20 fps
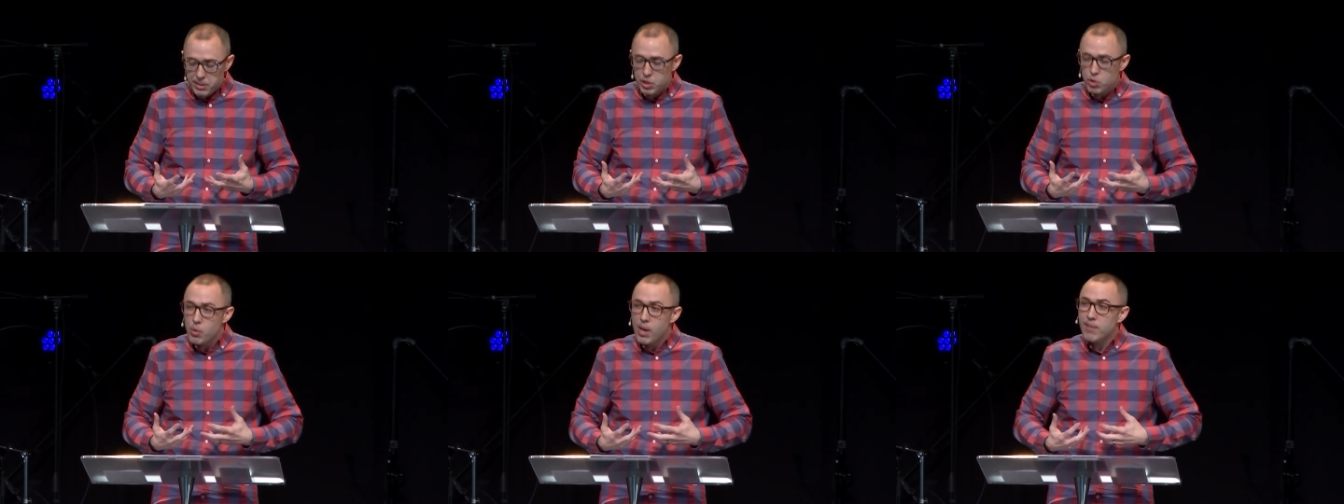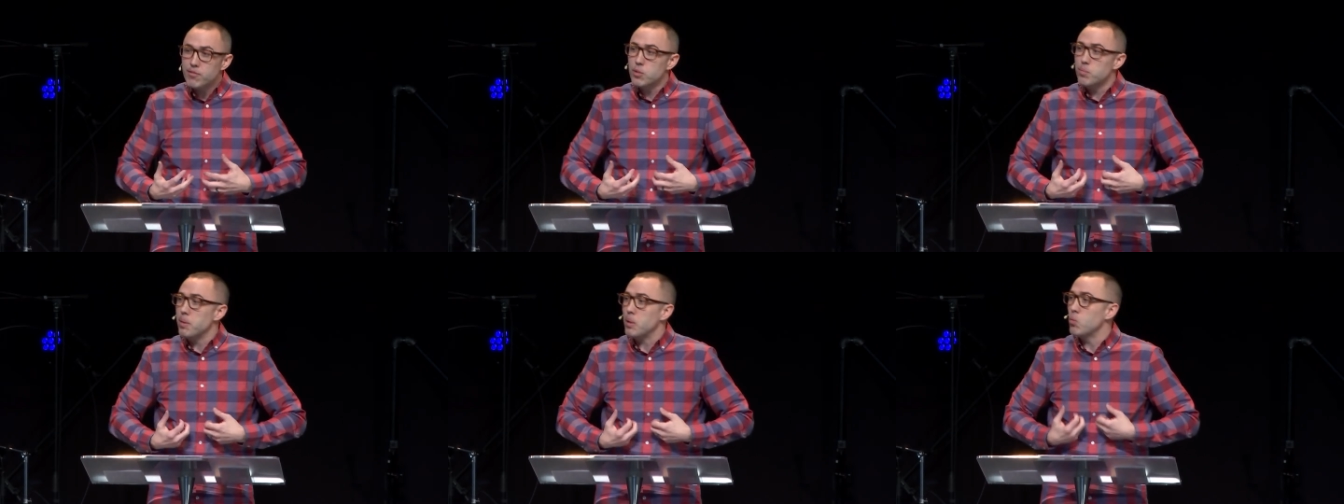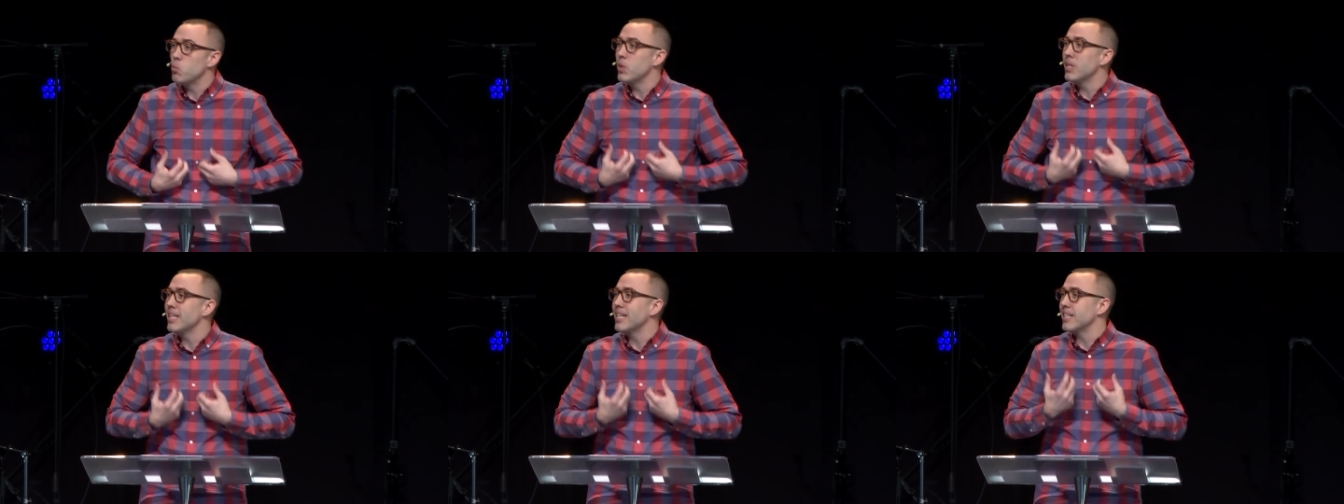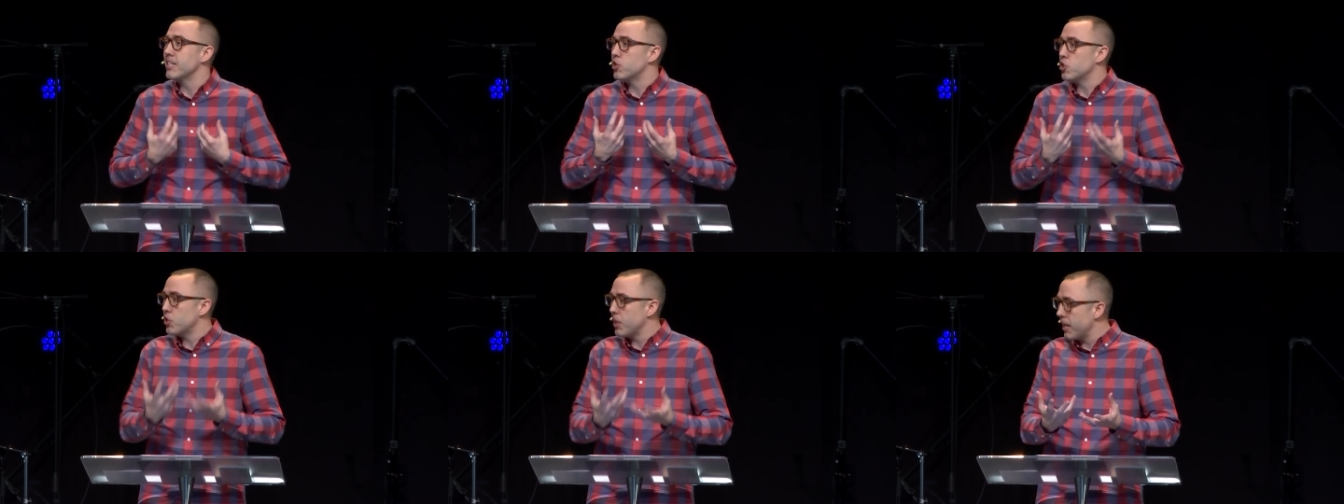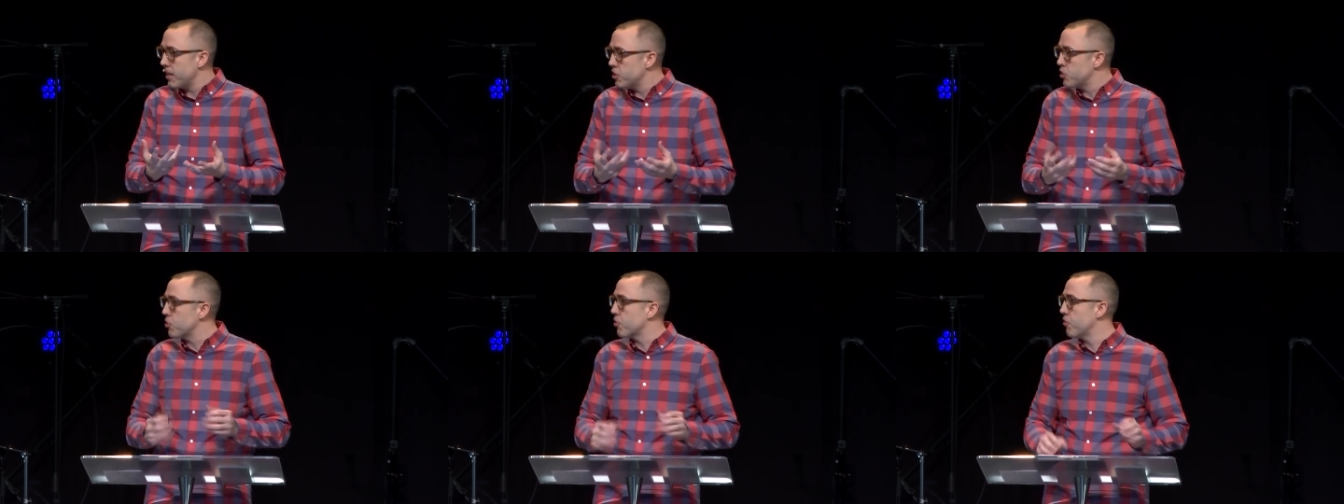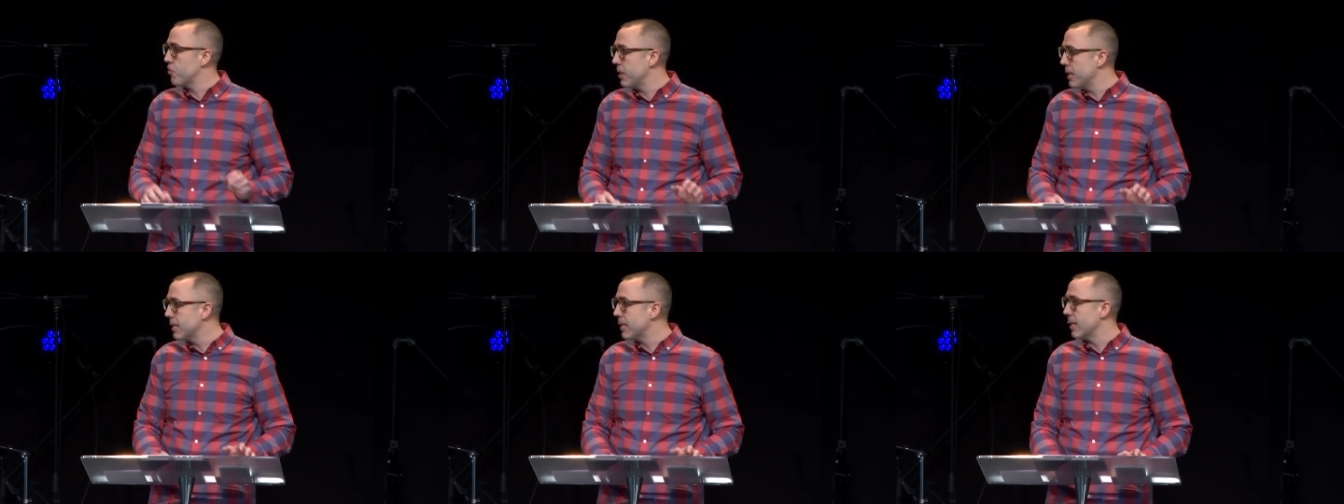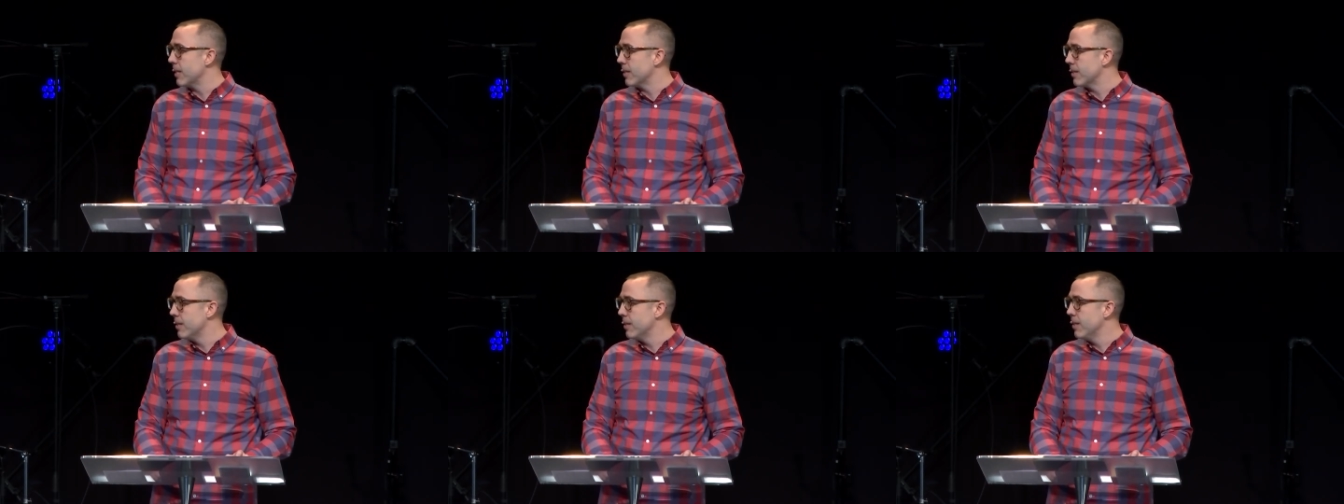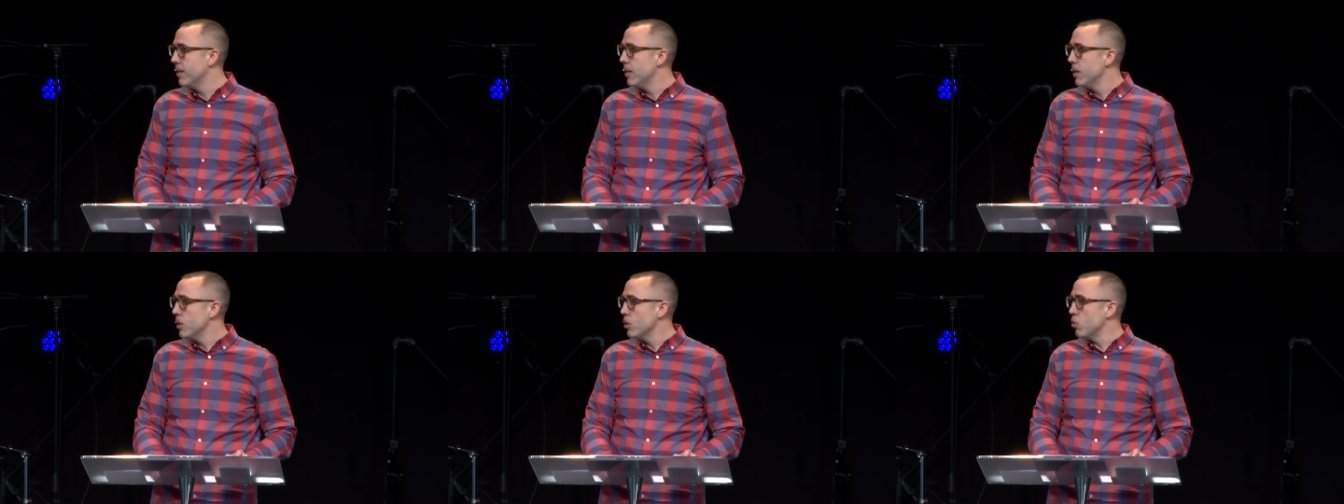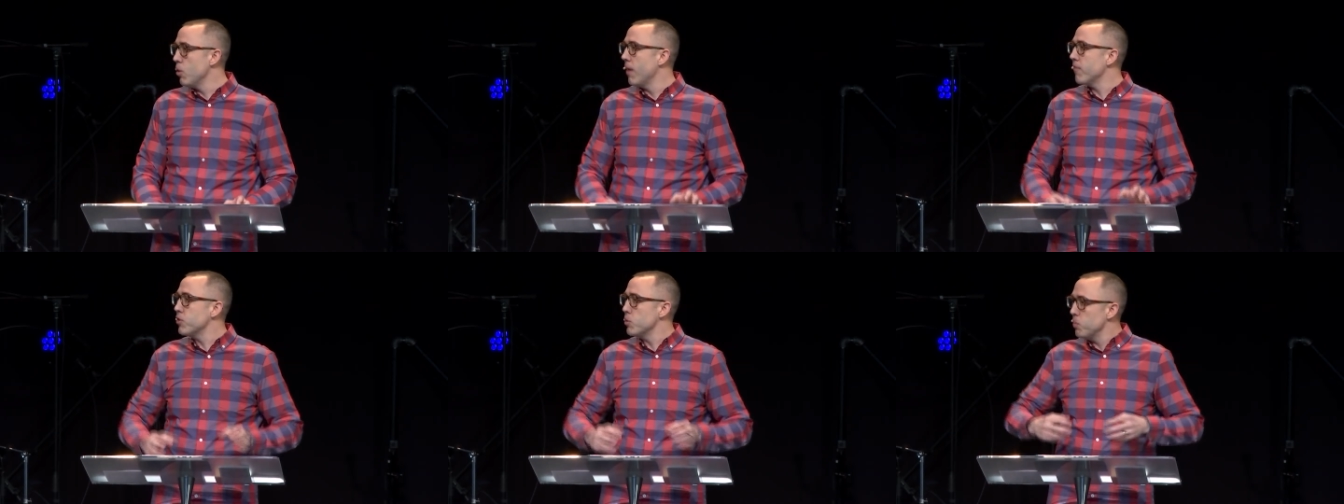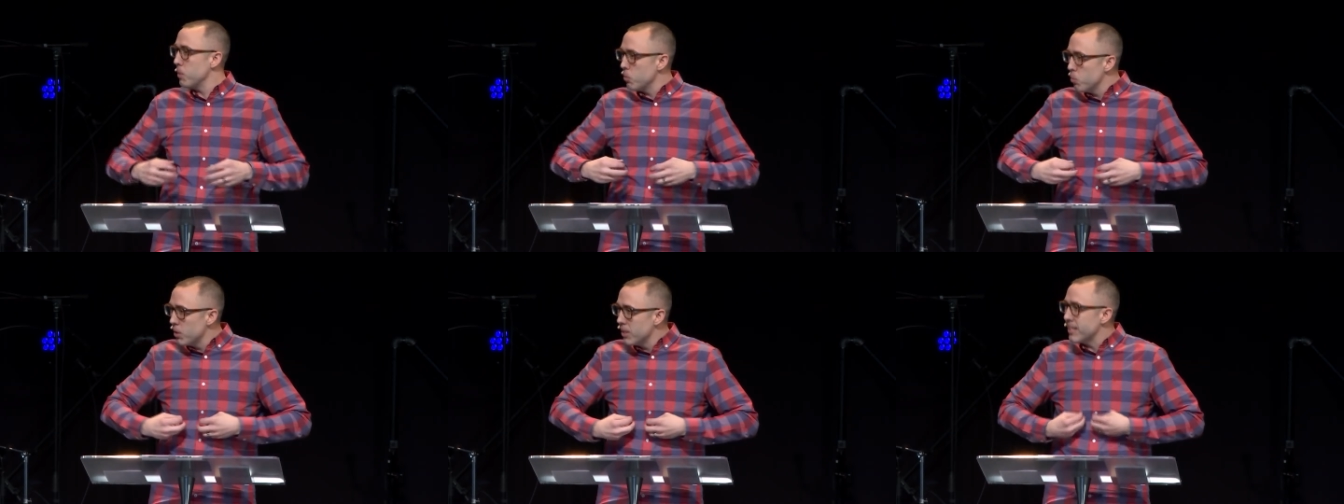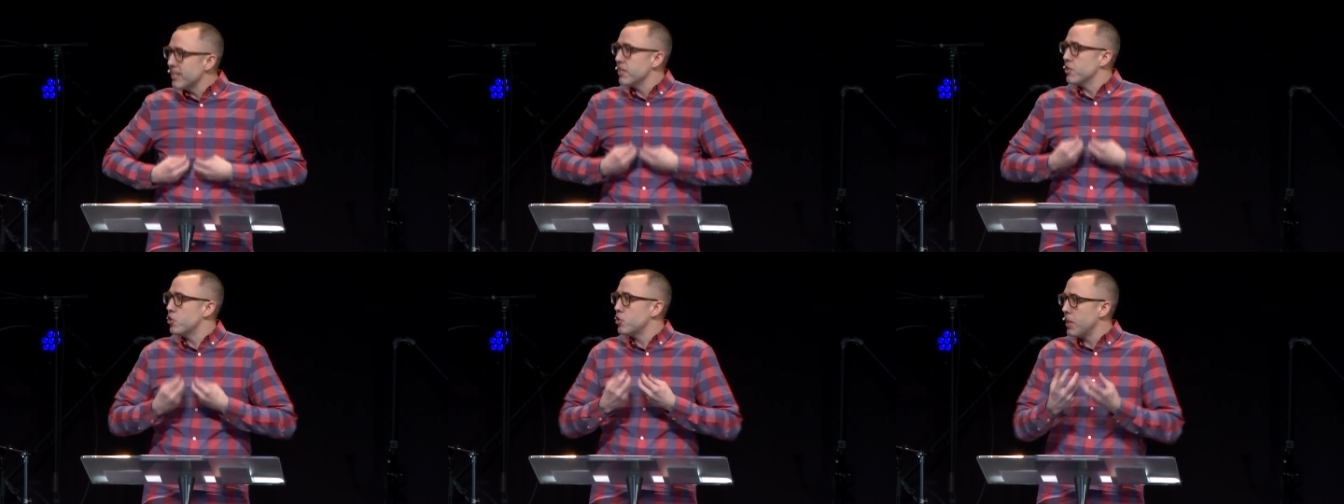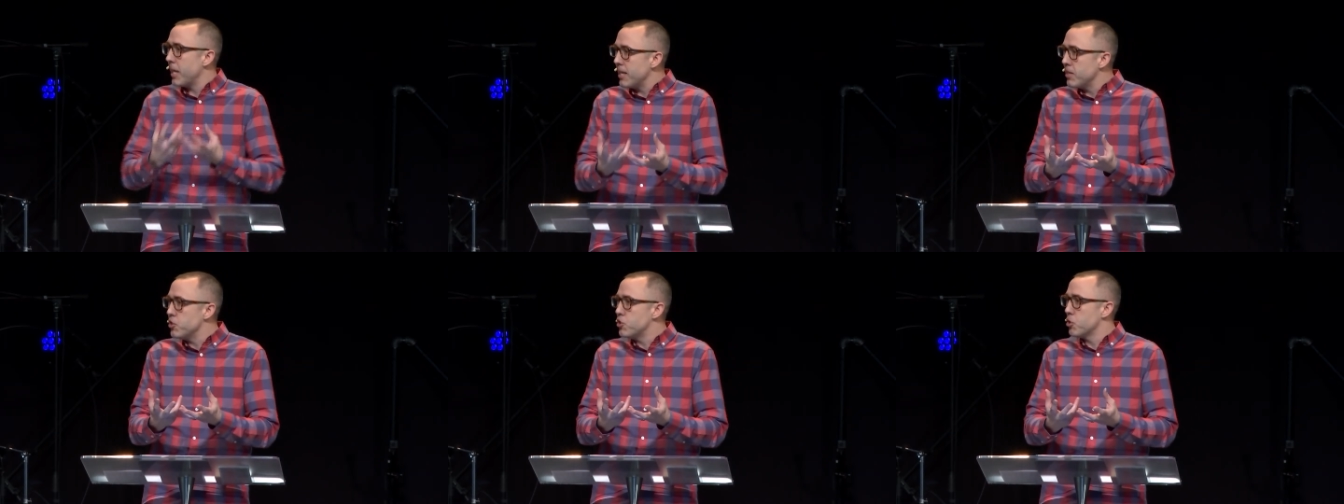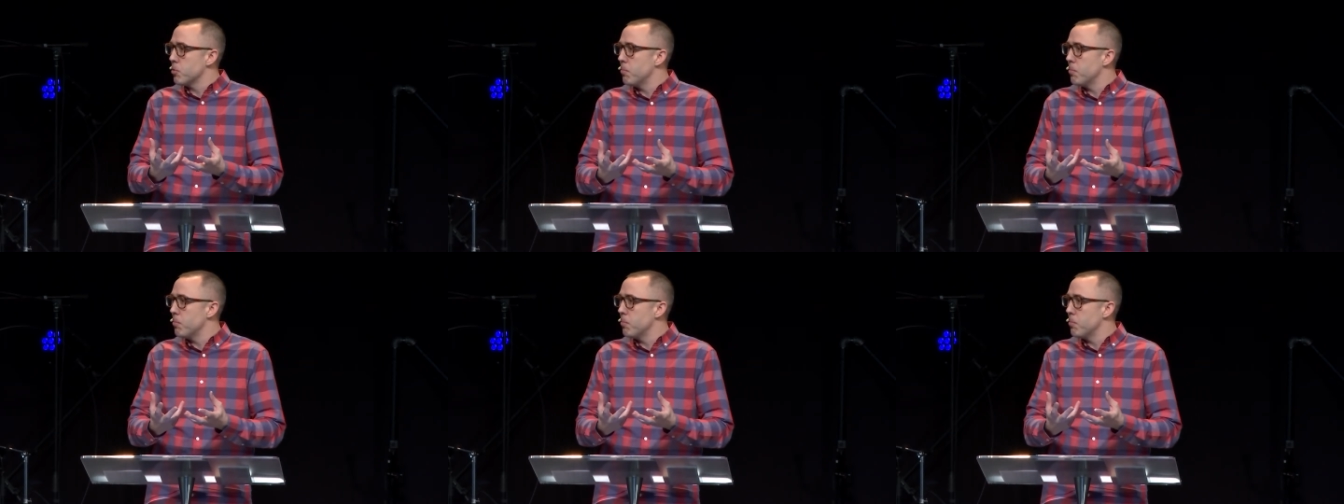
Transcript: You have to be willing to change your thinking. You have to be willing to change